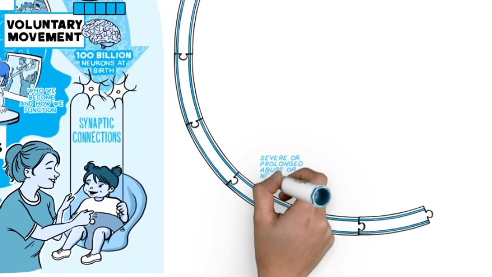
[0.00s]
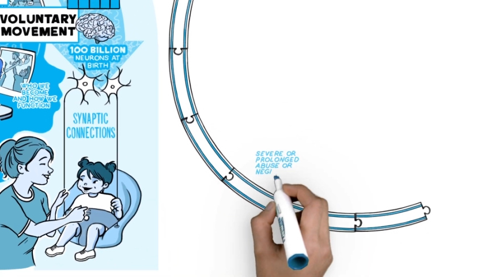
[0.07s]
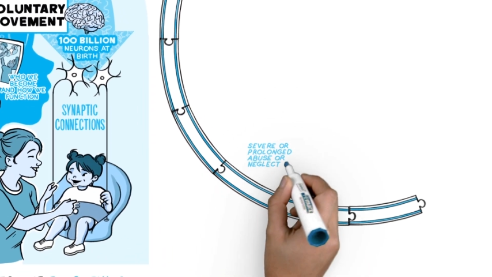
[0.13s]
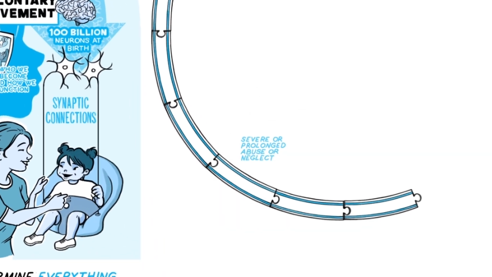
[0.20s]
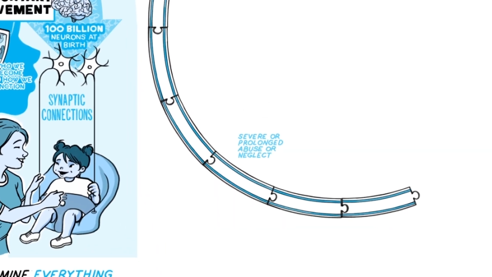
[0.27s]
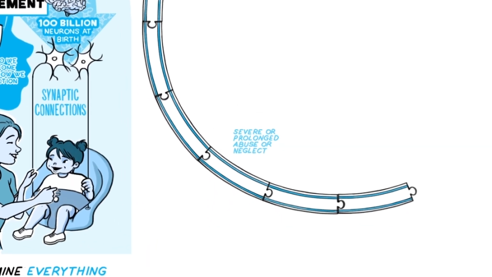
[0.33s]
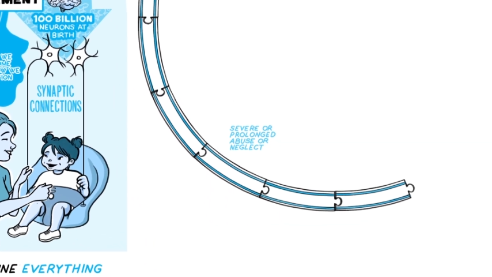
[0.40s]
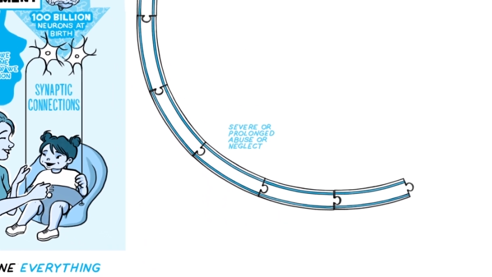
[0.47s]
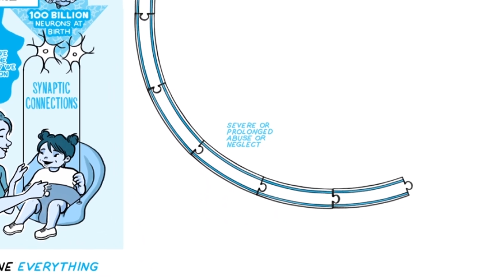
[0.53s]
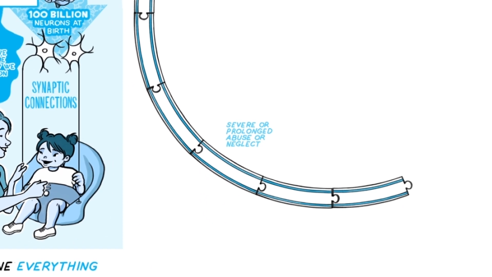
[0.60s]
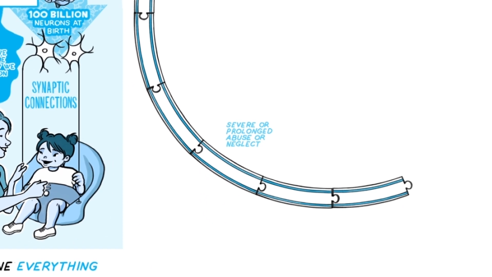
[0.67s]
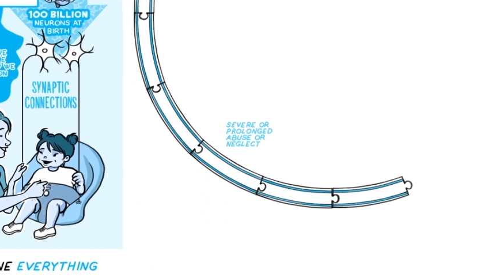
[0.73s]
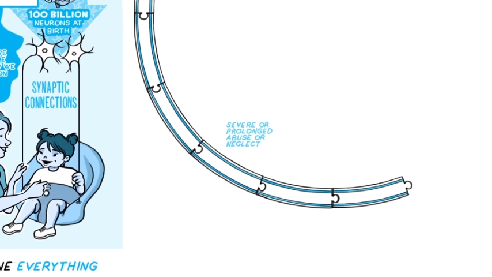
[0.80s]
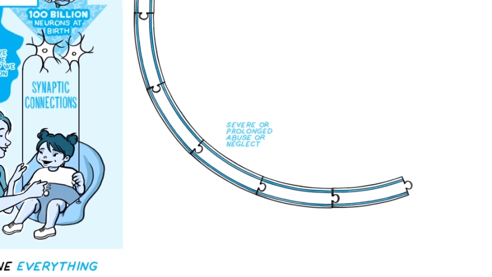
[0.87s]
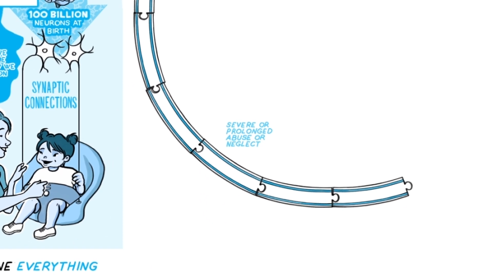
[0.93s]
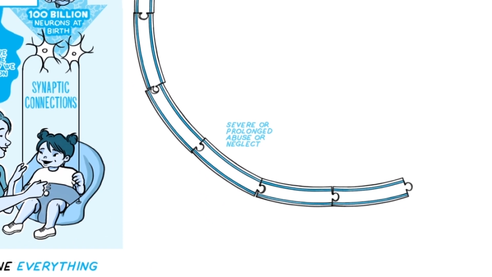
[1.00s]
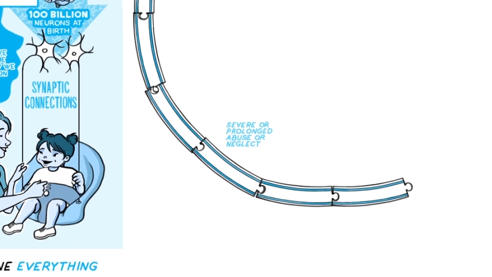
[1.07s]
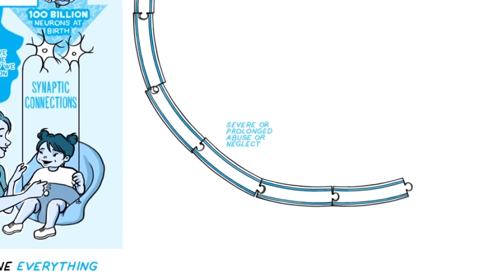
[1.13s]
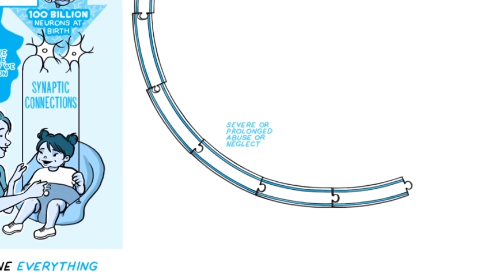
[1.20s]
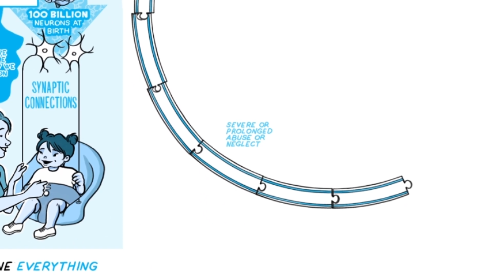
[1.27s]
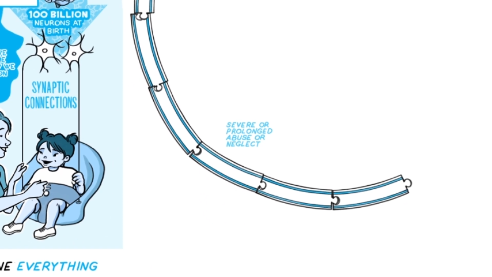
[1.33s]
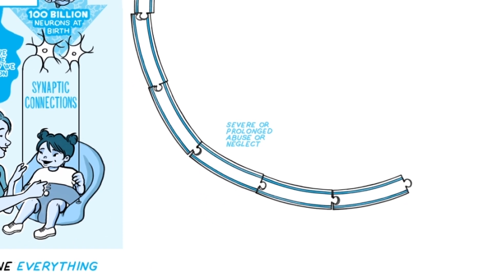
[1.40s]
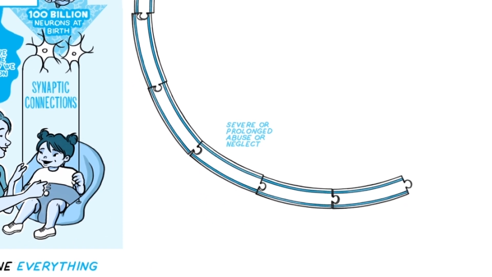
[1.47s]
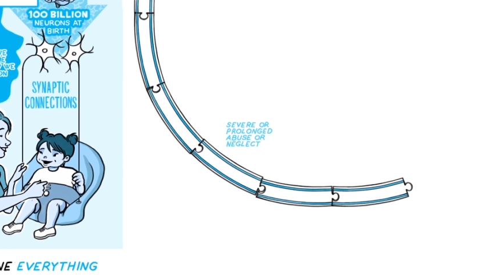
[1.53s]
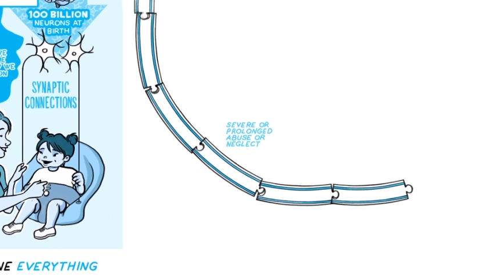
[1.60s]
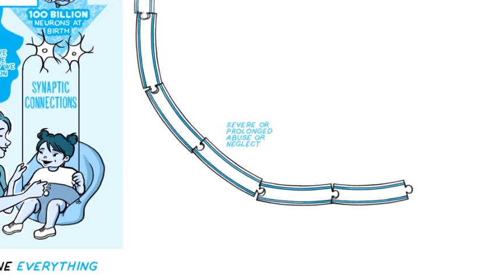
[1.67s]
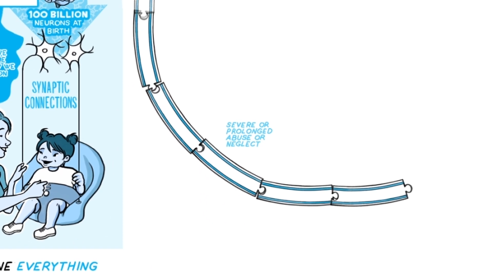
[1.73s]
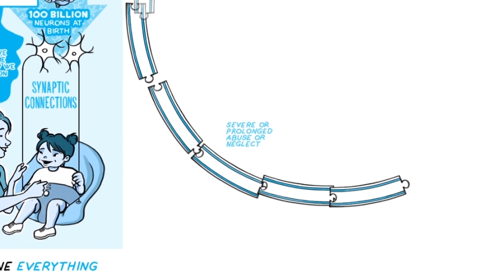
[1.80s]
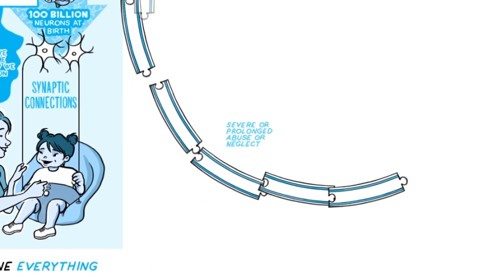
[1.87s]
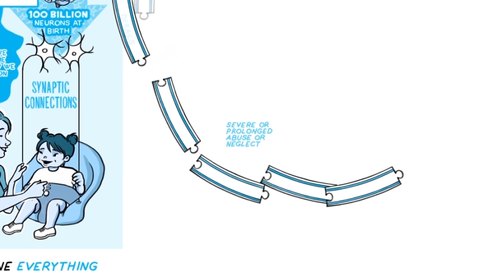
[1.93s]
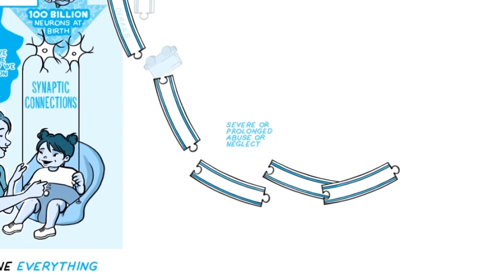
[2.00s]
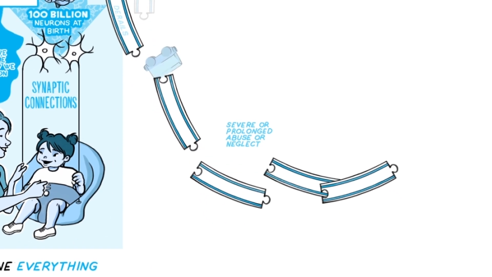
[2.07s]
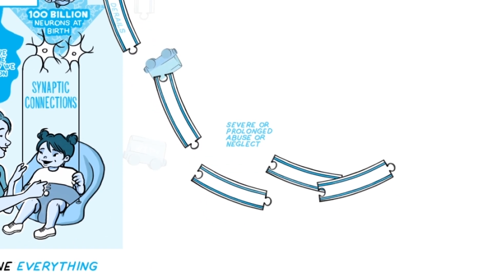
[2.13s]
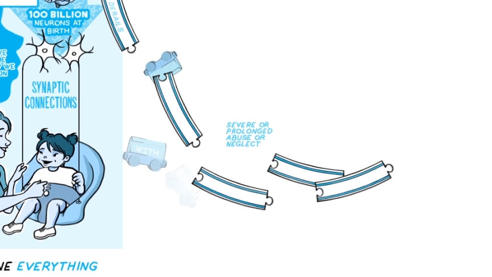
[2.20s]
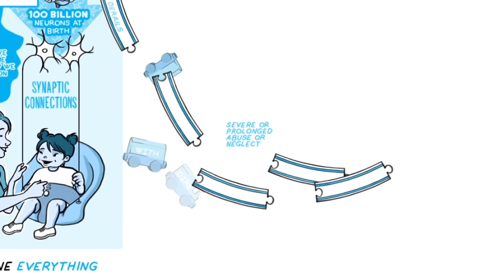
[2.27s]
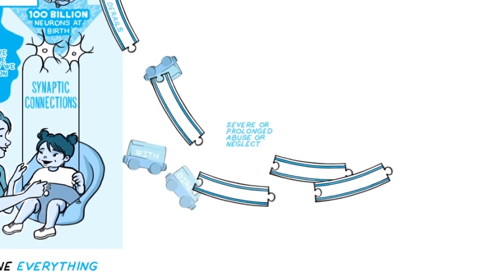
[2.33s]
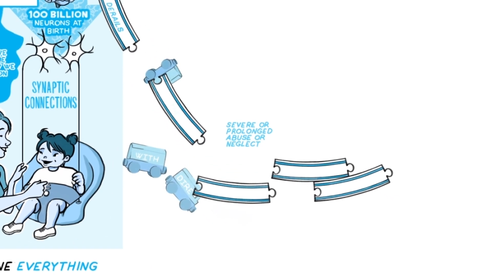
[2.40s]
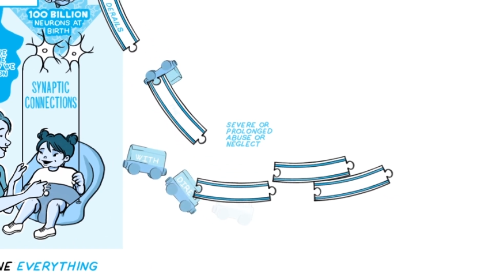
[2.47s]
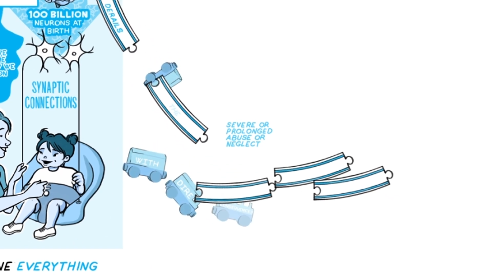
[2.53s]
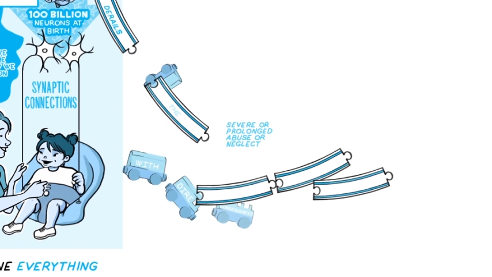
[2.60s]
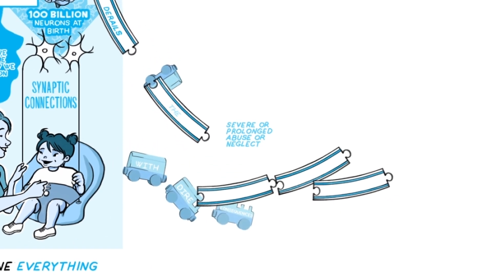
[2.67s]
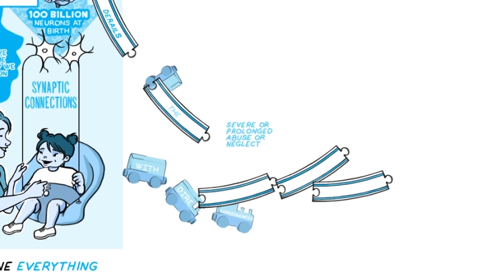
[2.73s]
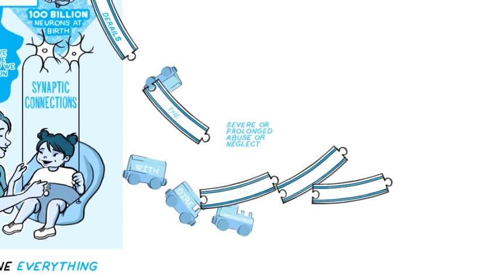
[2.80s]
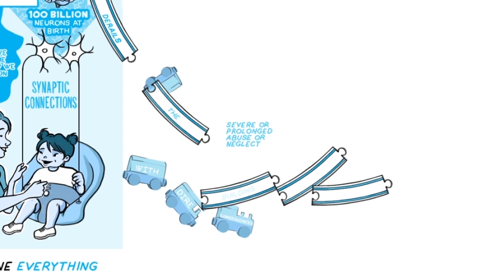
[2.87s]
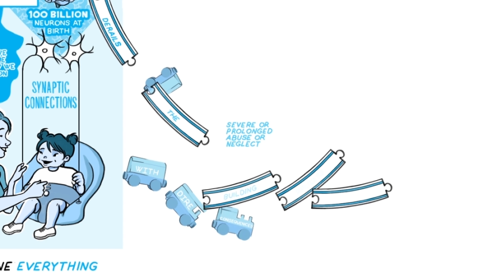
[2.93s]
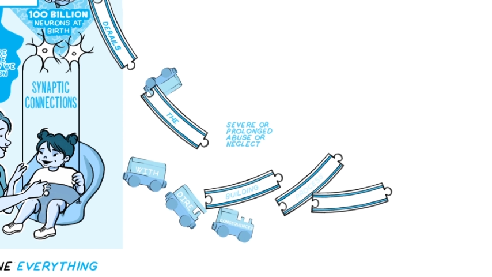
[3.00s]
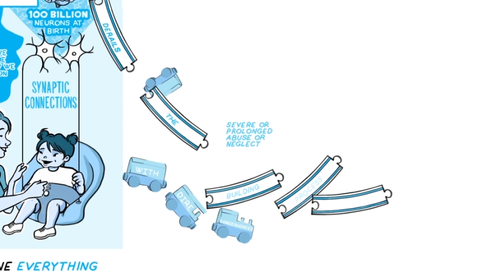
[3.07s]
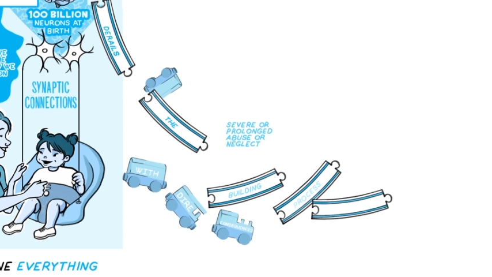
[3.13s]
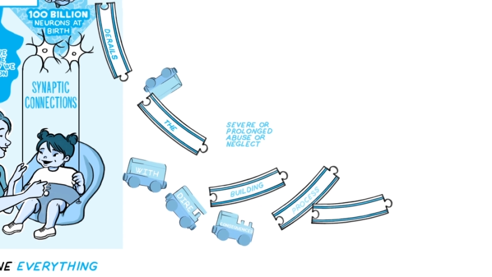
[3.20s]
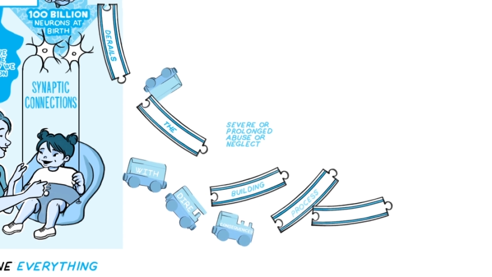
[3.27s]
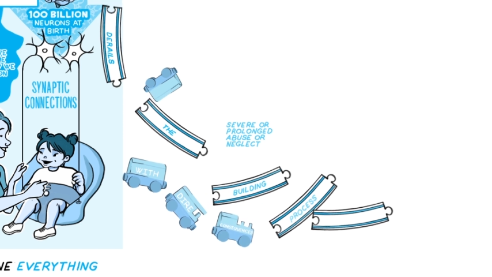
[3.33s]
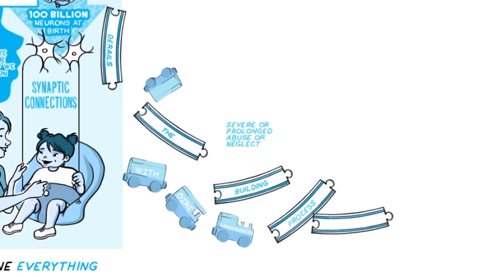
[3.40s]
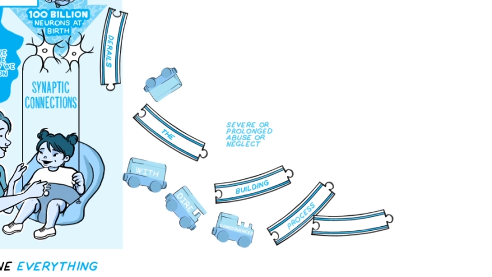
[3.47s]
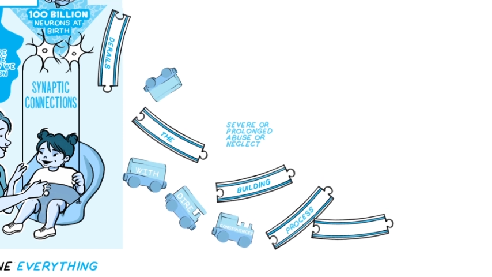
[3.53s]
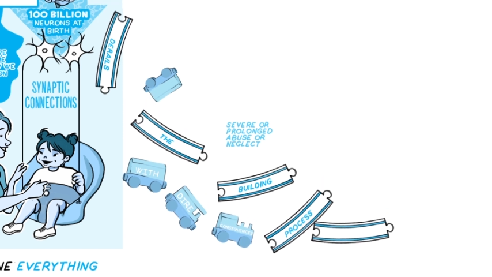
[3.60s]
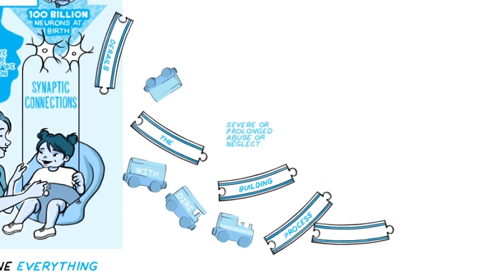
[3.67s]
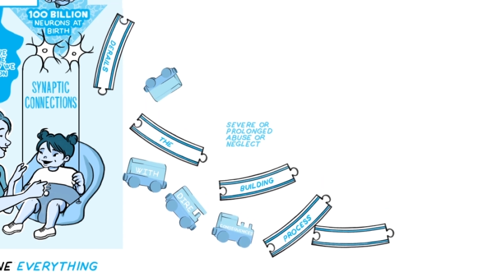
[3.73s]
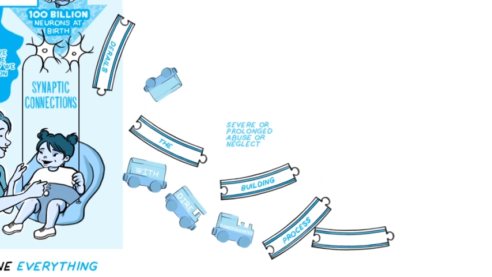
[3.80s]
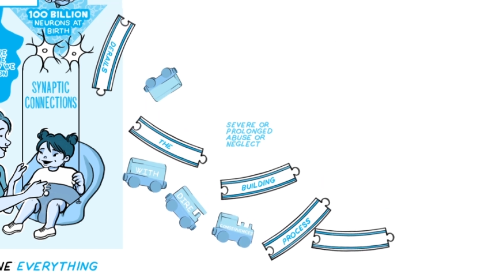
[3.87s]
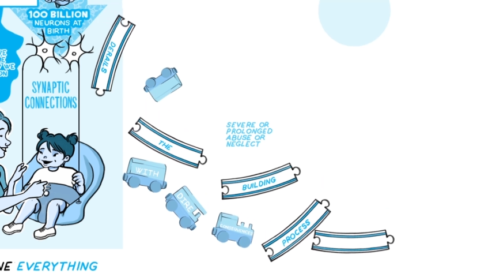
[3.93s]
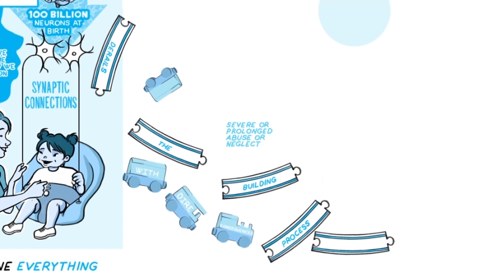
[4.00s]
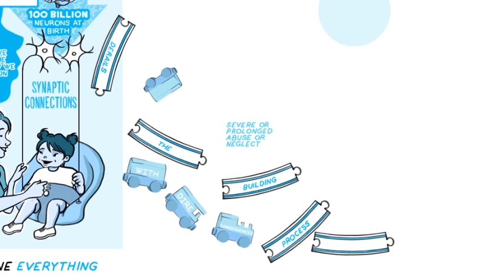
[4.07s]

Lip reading: [unreadable: no face in view]